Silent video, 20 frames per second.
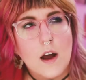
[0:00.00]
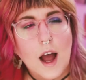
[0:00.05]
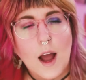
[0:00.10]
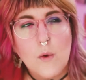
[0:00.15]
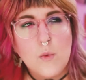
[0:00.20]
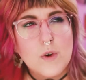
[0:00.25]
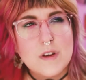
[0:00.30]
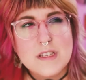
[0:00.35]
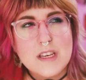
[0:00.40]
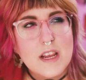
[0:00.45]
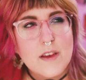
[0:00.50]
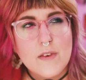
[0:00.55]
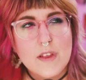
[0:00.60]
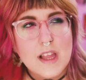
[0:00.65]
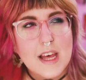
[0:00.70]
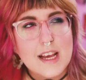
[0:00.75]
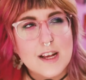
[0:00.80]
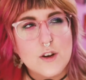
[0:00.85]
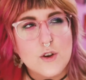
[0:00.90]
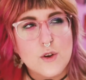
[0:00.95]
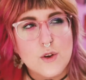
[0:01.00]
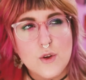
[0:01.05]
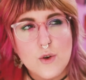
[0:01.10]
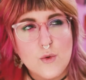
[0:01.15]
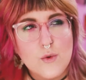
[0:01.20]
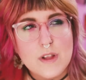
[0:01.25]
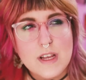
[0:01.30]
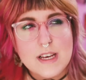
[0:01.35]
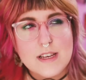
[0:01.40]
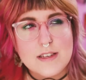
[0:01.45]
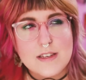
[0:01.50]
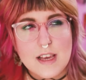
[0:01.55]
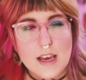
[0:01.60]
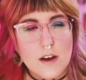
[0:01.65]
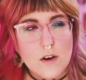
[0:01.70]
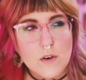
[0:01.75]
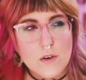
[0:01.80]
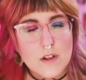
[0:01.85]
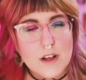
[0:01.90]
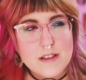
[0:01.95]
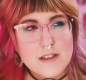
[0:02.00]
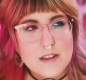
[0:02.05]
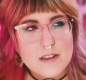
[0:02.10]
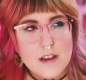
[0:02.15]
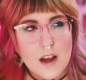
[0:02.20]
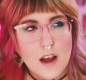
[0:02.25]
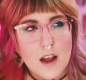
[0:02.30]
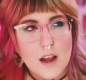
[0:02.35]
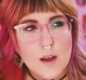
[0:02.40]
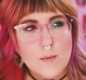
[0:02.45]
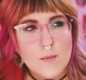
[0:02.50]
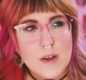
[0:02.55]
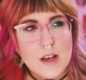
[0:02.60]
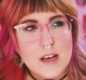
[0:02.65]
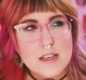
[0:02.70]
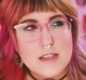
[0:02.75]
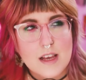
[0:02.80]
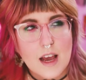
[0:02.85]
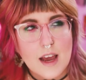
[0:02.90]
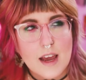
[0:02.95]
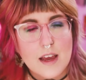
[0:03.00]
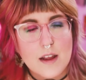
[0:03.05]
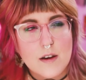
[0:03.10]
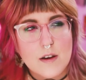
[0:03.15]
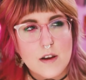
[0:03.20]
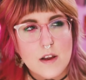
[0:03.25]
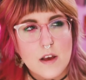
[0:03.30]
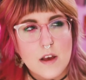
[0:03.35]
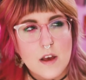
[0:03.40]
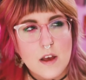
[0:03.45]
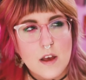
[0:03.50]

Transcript: I wasn't even like newly single at the time, because I had